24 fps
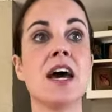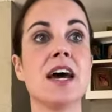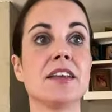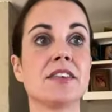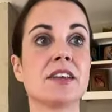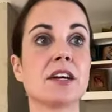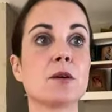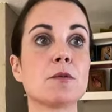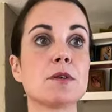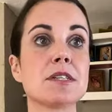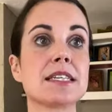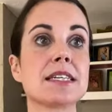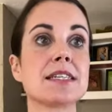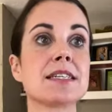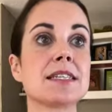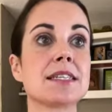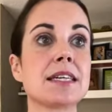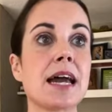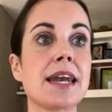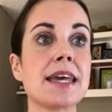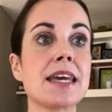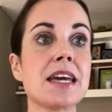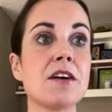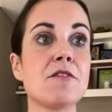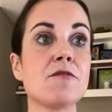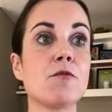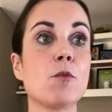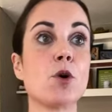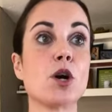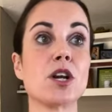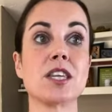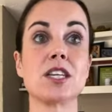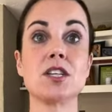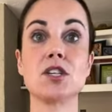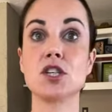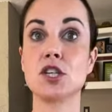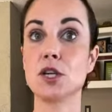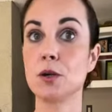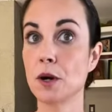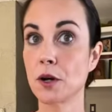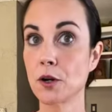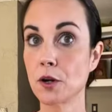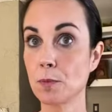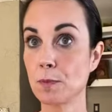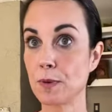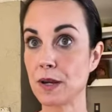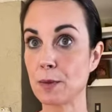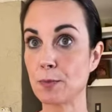There was a study of more than
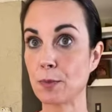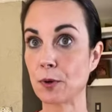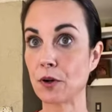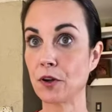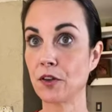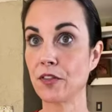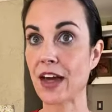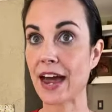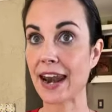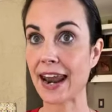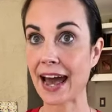200 people that